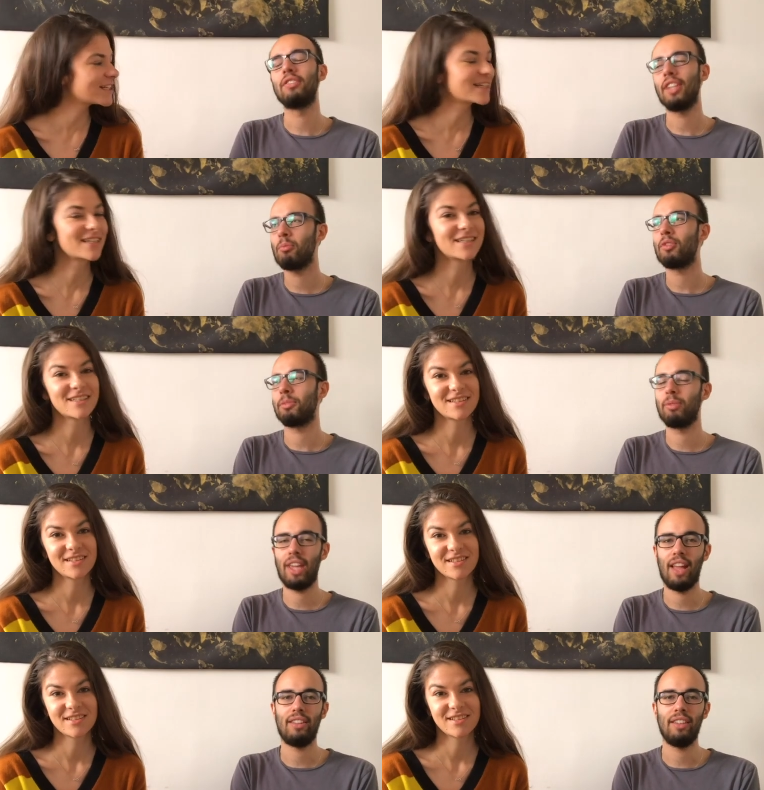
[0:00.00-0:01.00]
Speaker 1: would say more
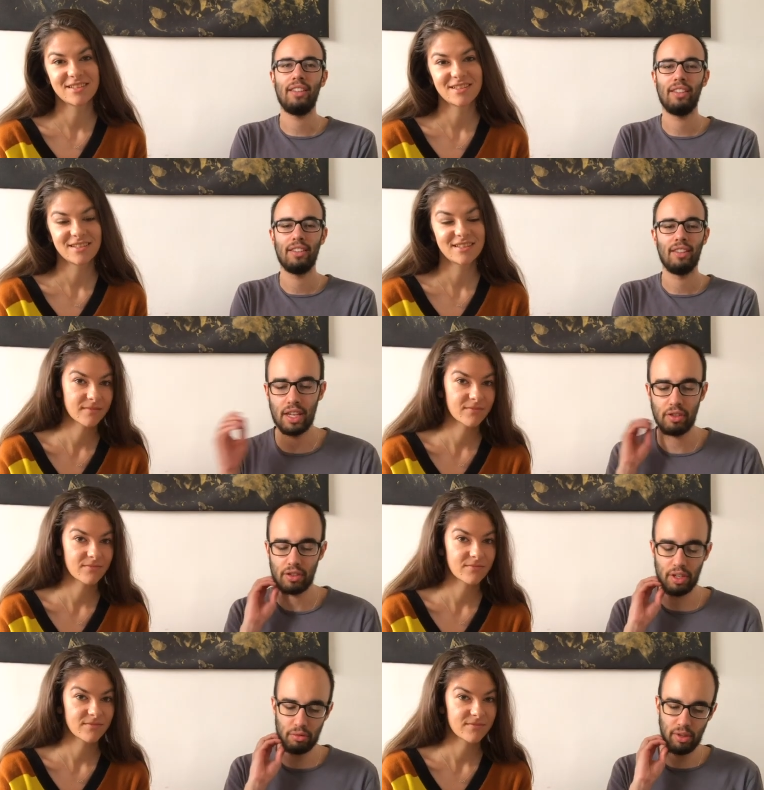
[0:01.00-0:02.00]
spaghetti. In order
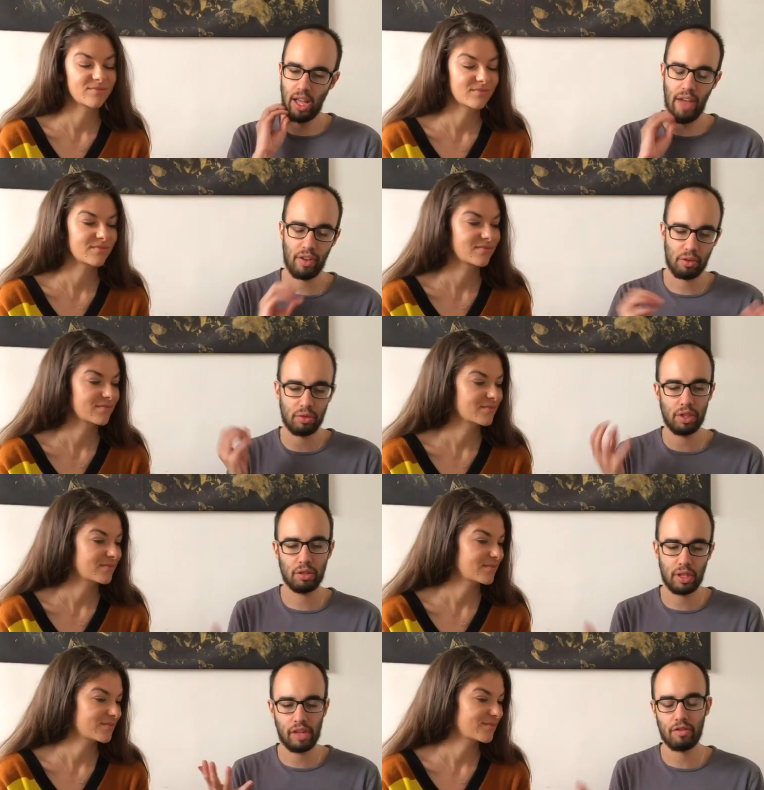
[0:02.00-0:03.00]
to like, have a good, you know,
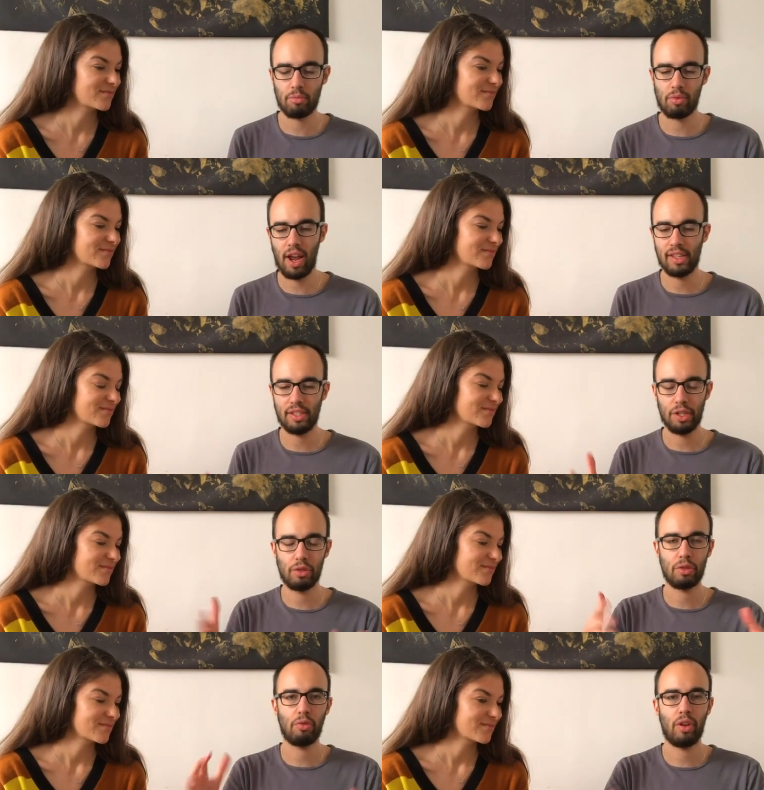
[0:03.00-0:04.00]
delivery price, you need
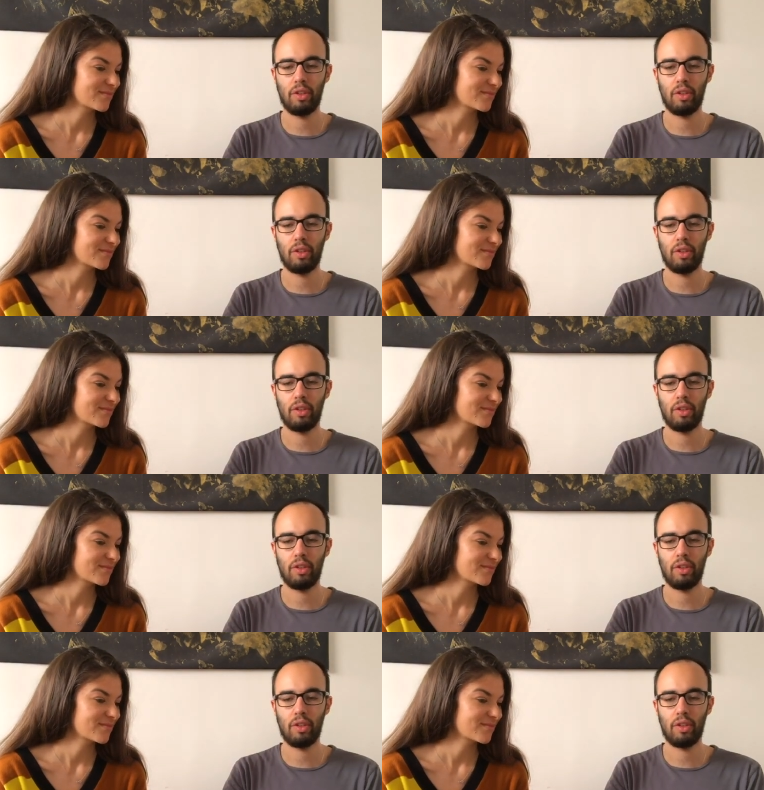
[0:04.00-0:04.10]
to,